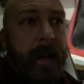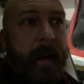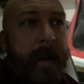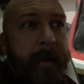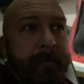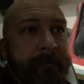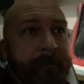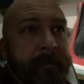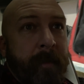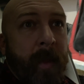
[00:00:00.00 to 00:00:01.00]

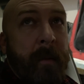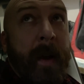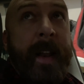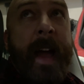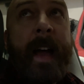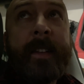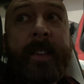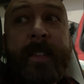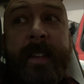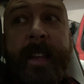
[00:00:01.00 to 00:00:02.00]
My dad
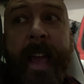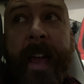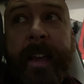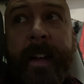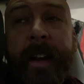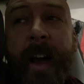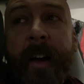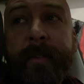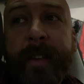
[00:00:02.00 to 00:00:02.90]
just can't get enough,